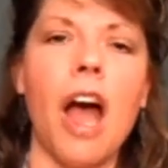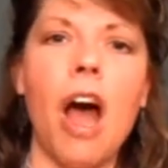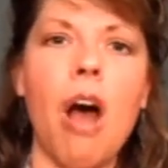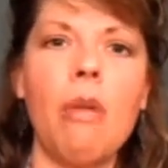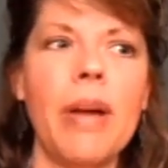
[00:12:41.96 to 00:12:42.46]

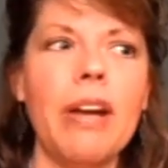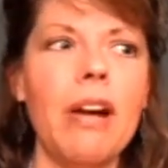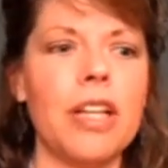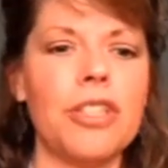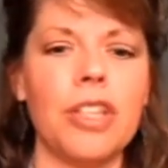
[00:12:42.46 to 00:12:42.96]
oh my
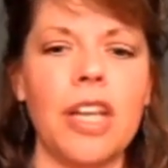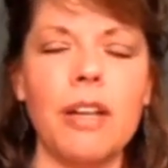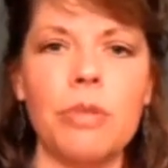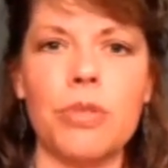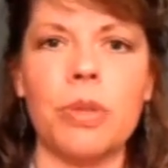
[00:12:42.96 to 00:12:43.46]
gosh,
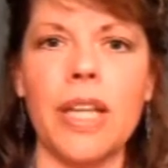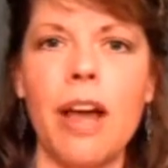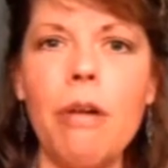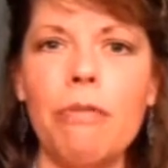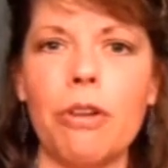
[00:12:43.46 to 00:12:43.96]
it was really
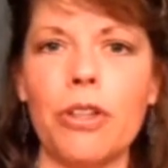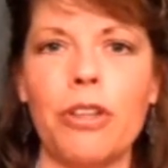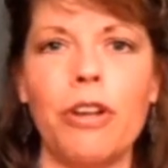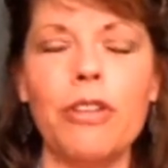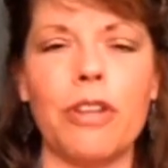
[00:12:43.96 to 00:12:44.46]
helpful.
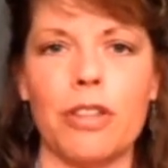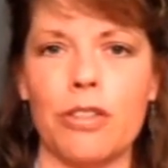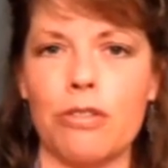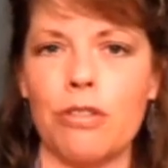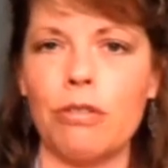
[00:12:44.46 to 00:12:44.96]
You've got
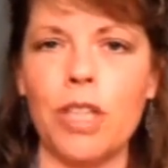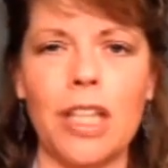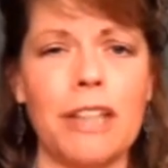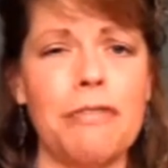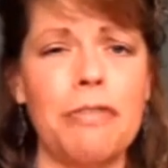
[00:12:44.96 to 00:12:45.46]
this
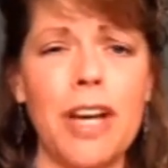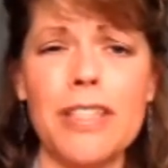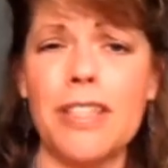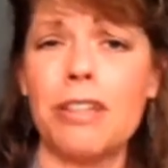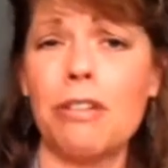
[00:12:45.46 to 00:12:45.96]
really
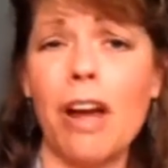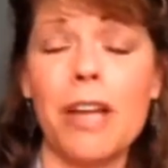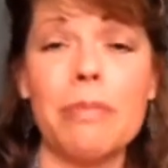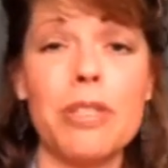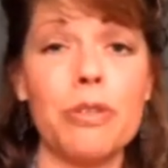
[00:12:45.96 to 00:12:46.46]
fussy,
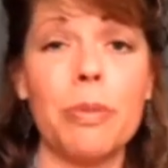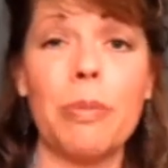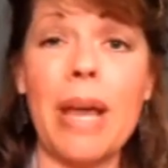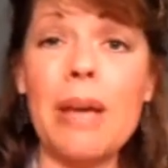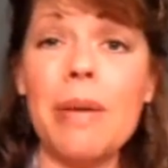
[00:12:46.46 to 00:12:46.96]
crying, miserable
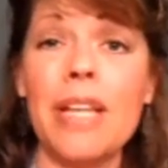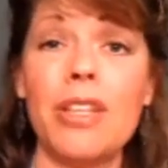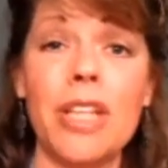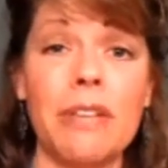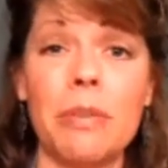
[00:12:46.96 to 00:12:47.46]
baby, and
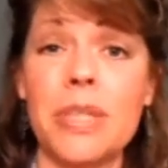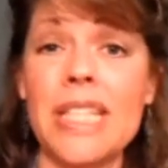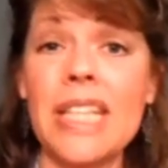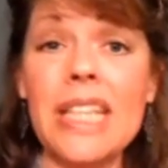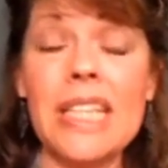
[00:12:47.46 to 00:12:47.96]
you give them the
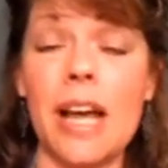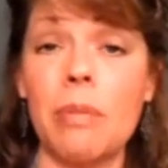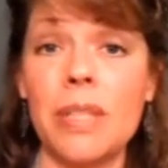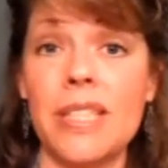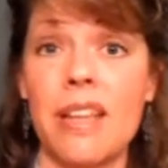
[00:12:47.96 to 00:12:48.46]
teething
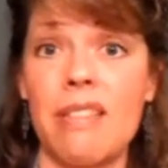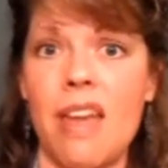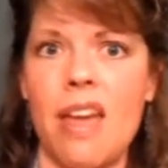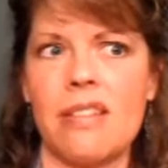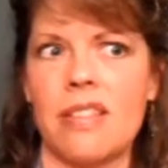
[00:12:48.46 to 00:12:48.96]
tablets and
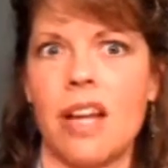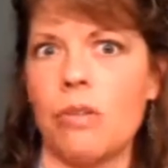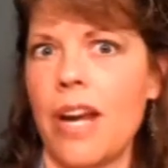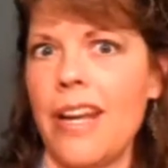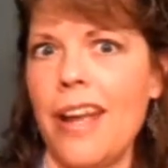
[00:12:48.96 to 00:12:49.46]
they settle
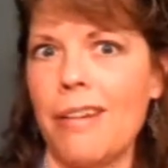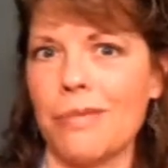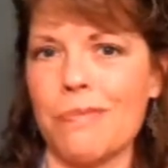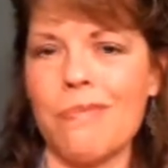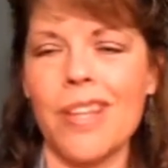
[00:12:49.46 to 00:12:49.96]
right
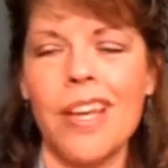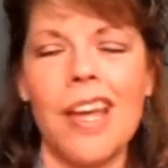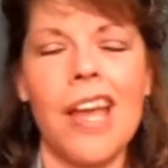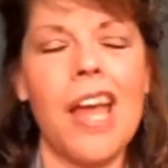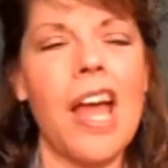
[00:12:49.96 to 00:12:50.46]
down
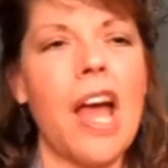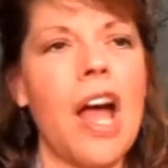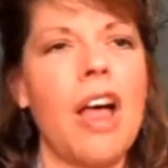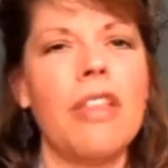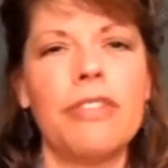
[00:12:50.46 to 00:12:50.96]

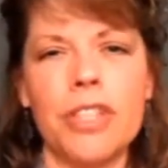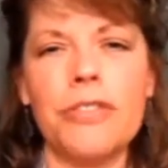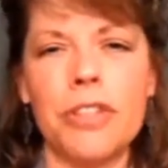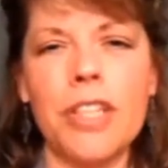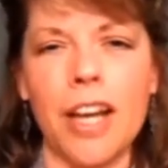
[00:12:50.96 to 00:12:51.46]
the first
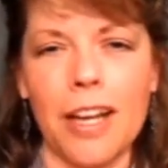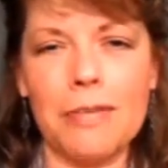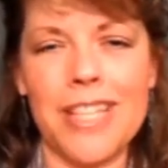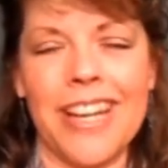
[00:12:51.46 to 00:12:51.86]
few times.